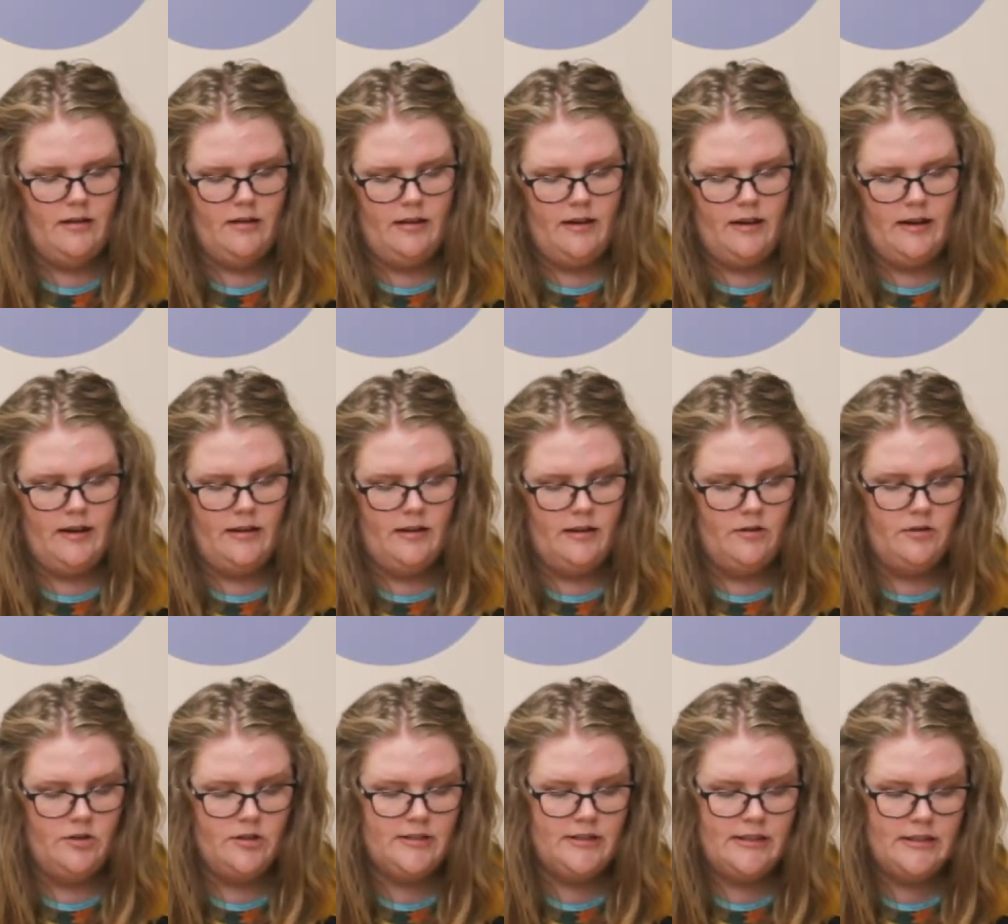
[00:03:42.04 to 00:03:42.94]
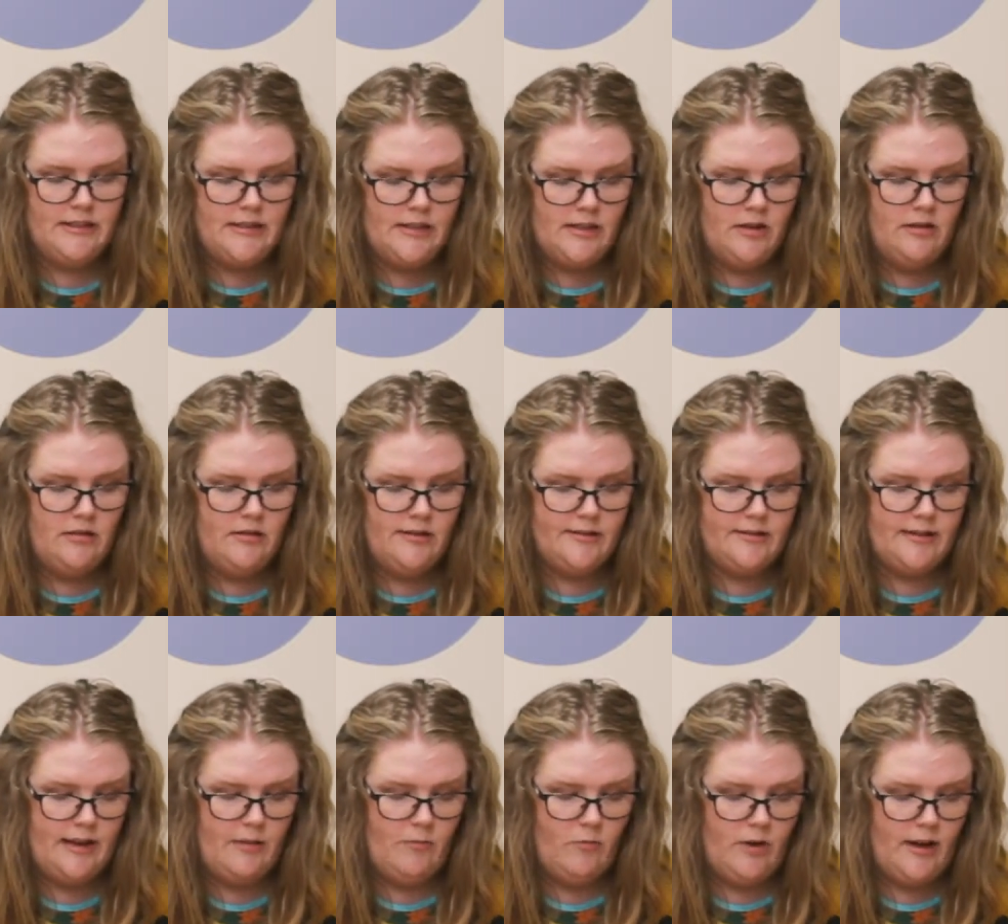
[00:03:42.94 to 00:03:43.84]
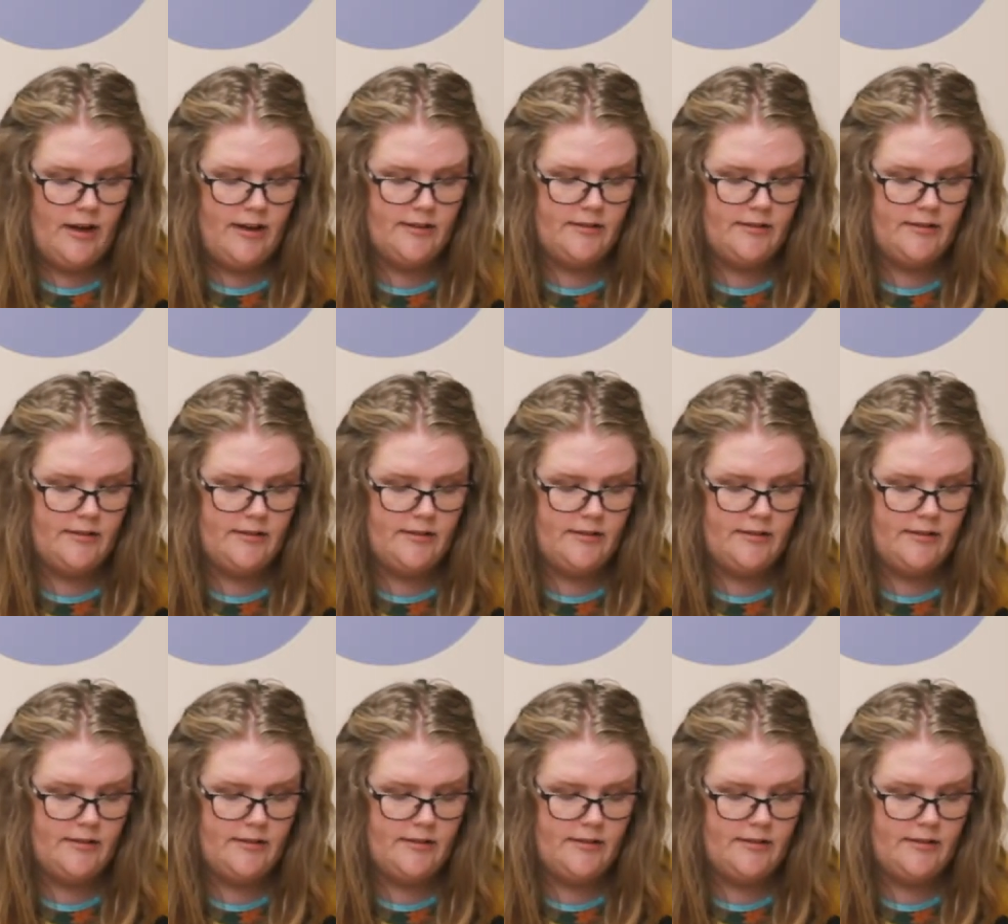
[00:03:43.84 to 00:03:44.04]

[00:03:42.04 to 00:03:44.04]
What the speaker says: And you just continue the same way.